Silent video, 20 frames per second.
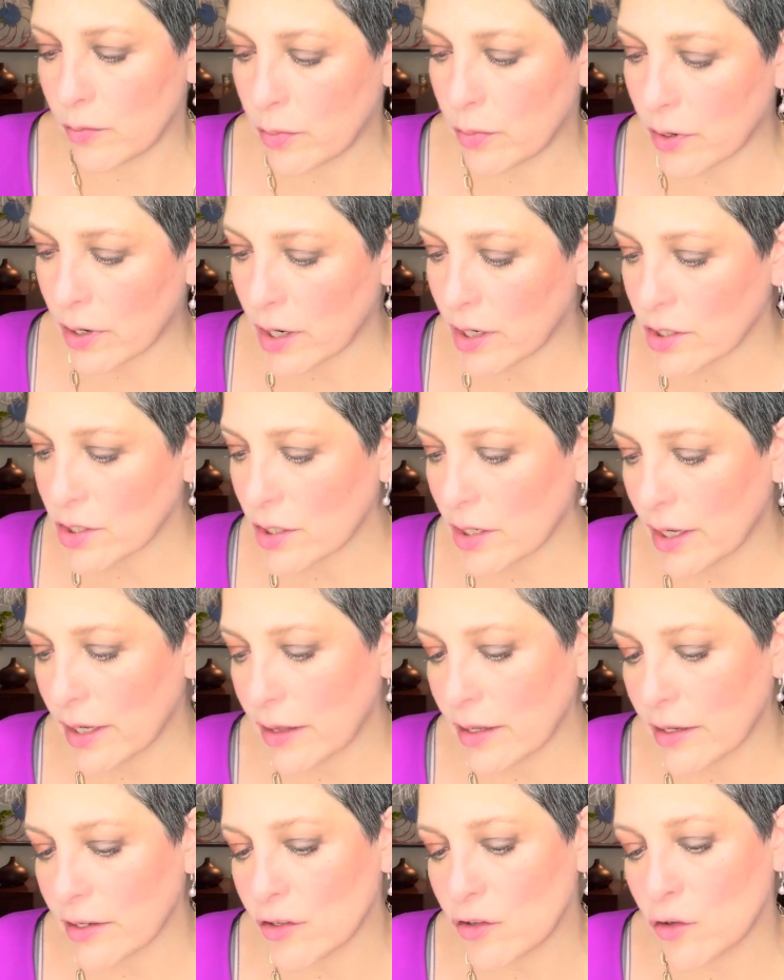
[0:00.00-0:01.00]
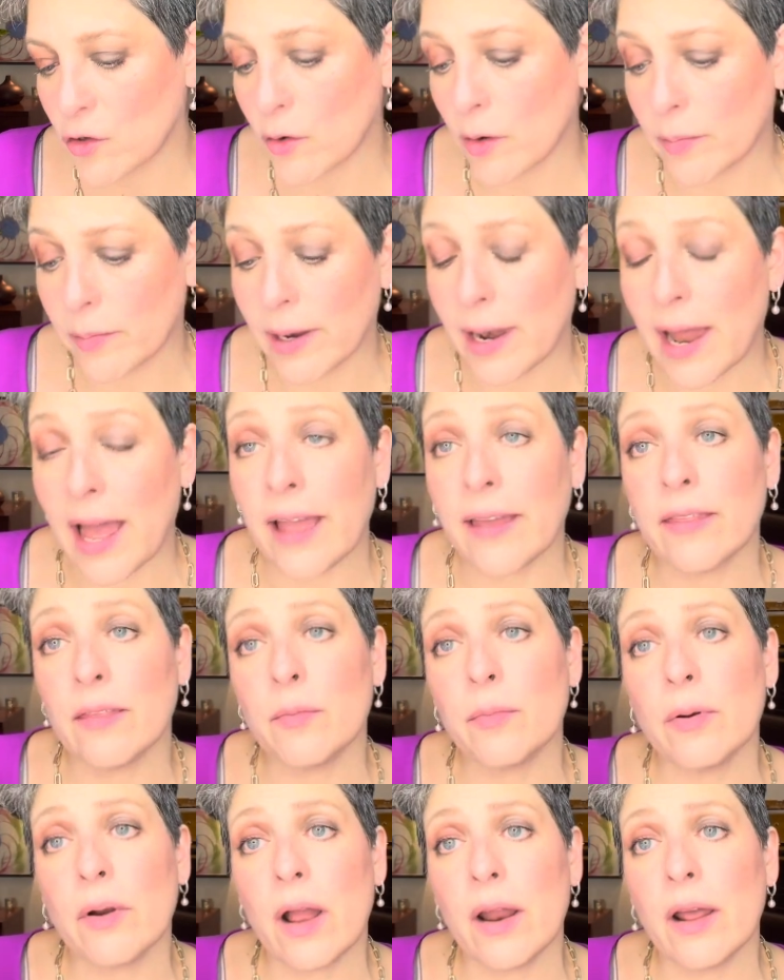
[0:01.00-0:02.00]
brush like this to apply the
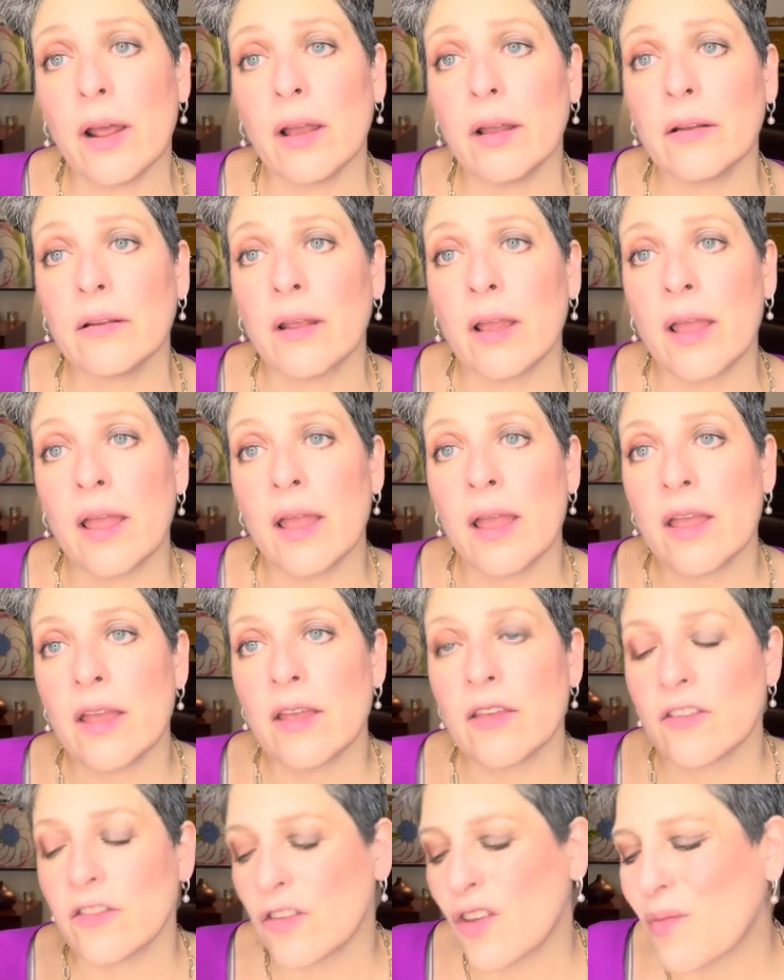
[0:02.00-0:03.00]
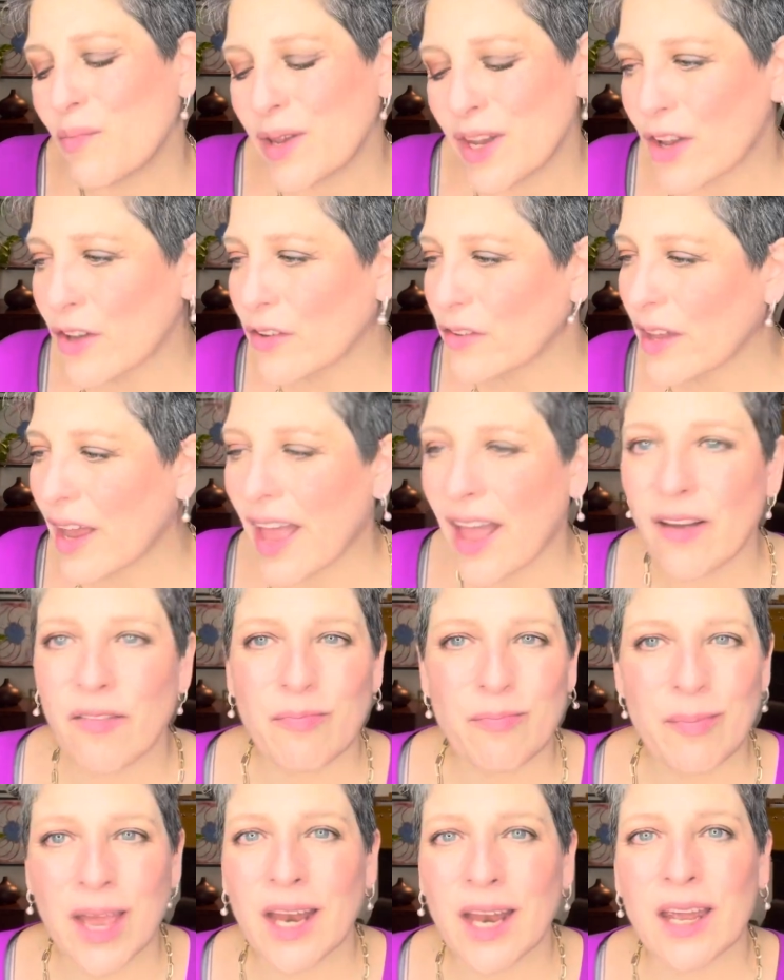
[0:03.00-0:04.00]
product. So because I have
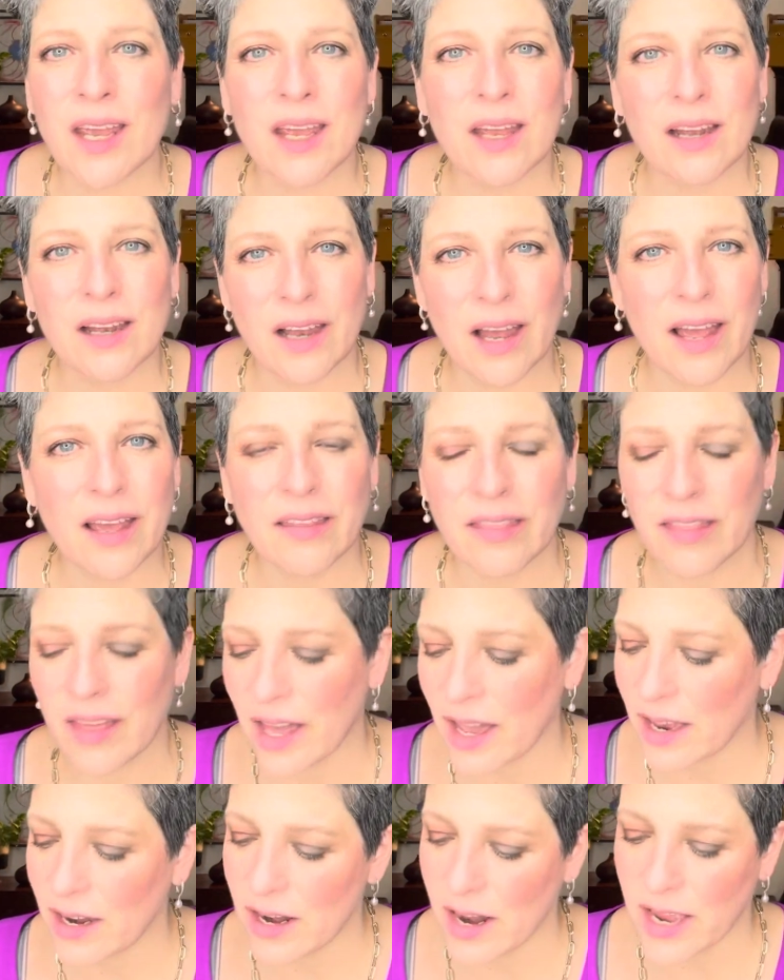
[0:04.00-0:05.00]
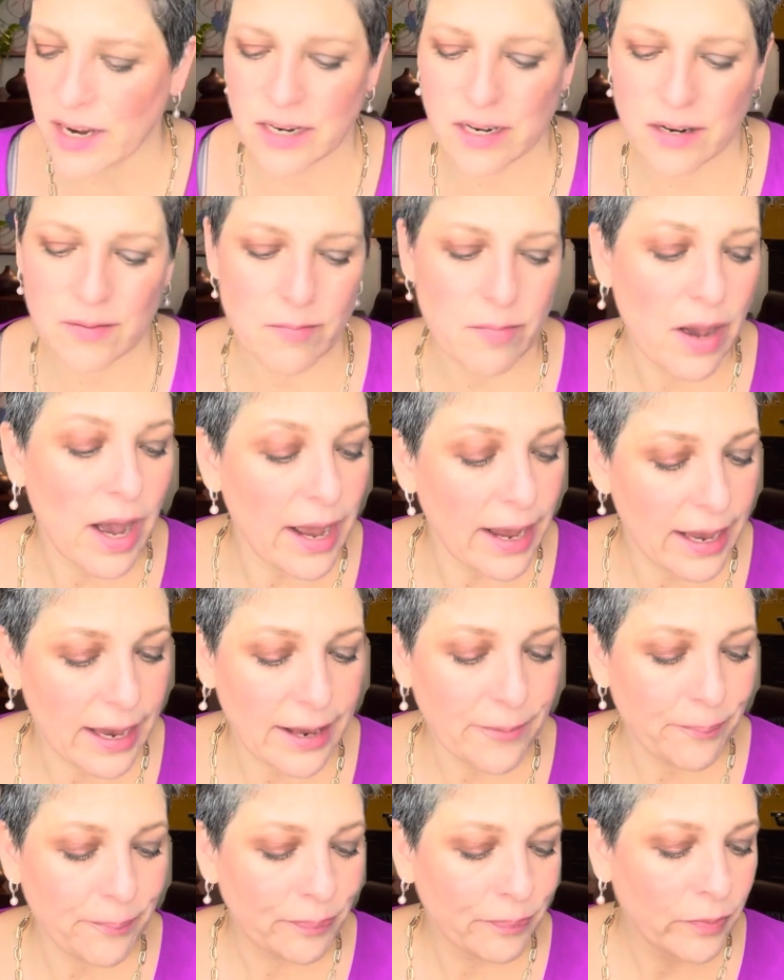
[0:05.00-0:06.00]
many like that, I didn't buy
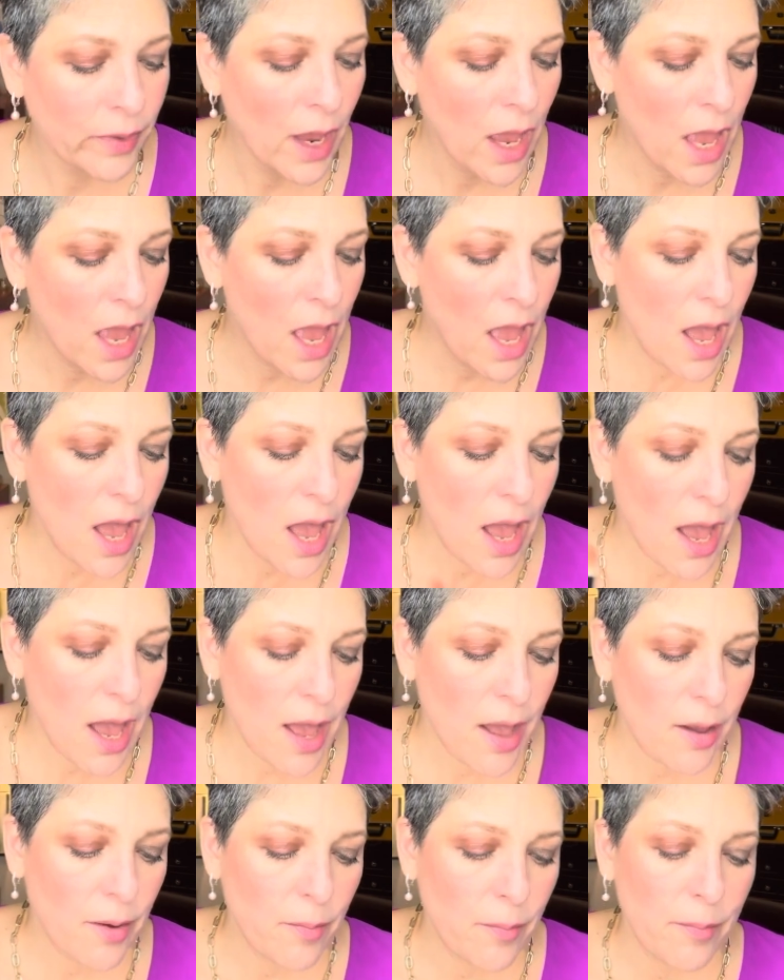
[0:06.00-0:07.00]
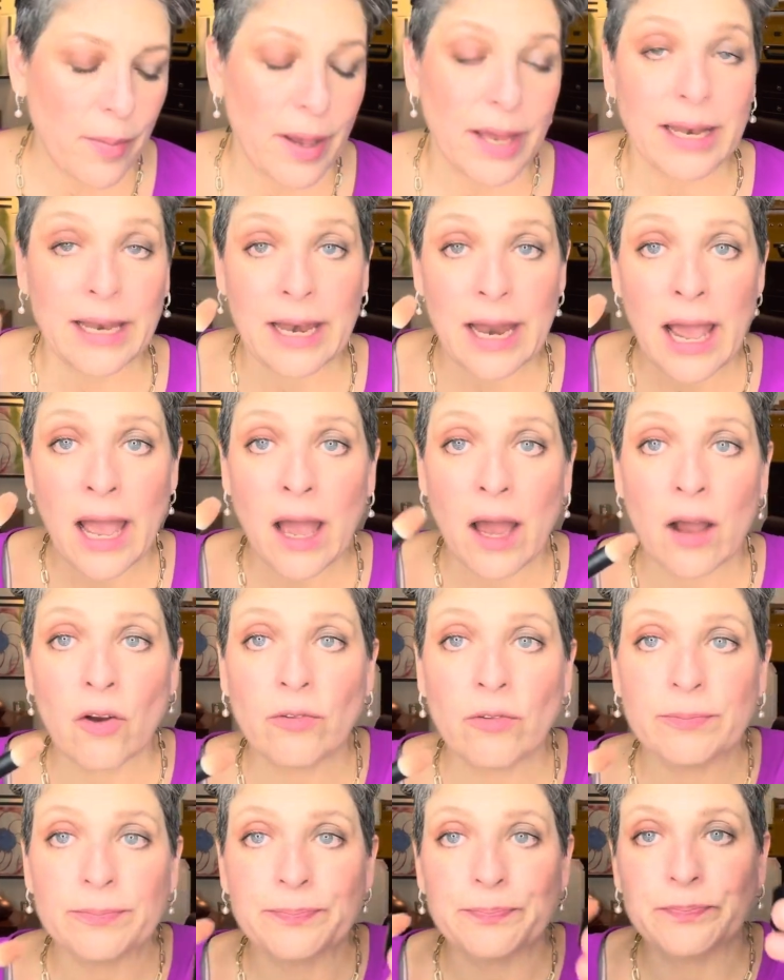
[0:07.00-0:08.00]
it. But
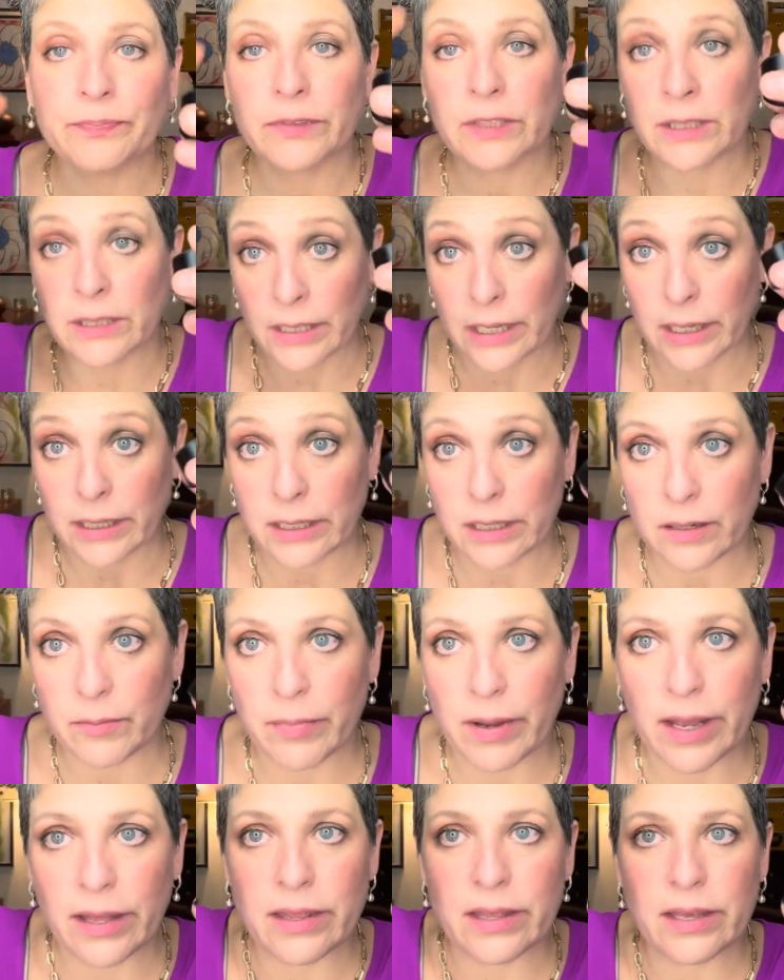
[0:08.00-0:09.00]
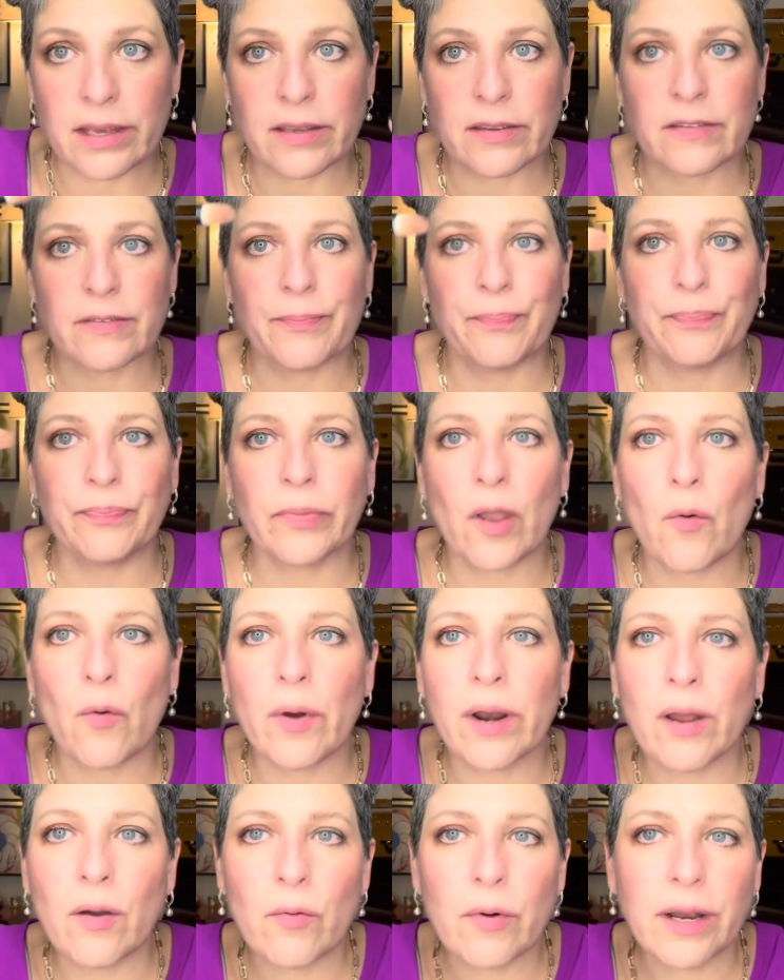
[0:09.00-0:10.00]
now, since I did buy this,
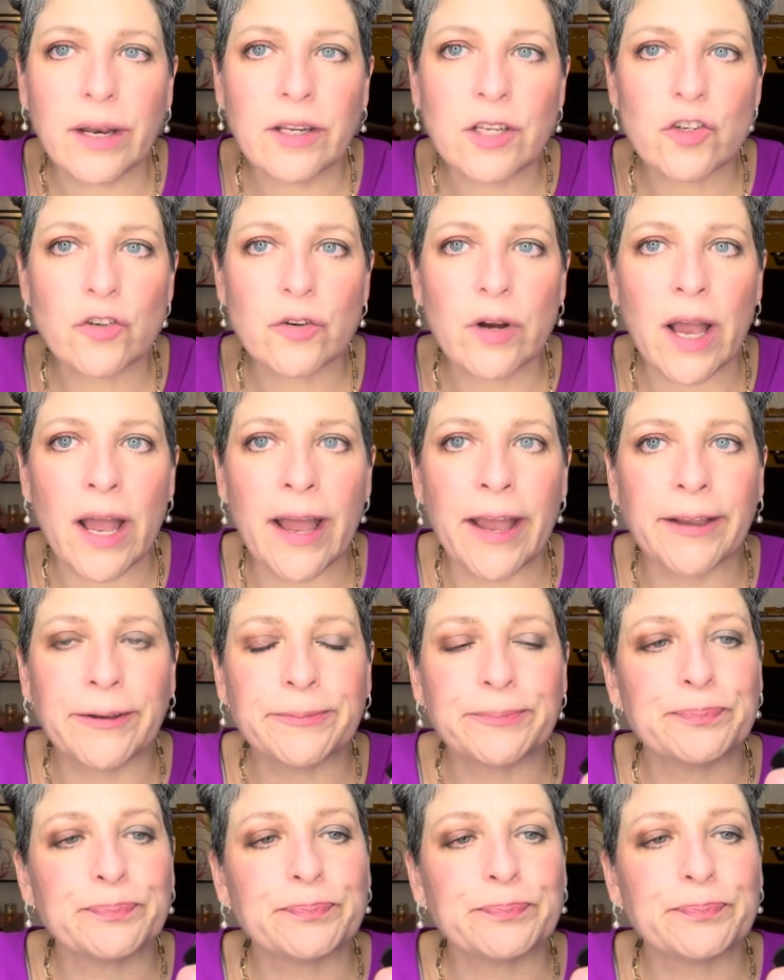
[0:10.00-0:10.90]
what I wanna try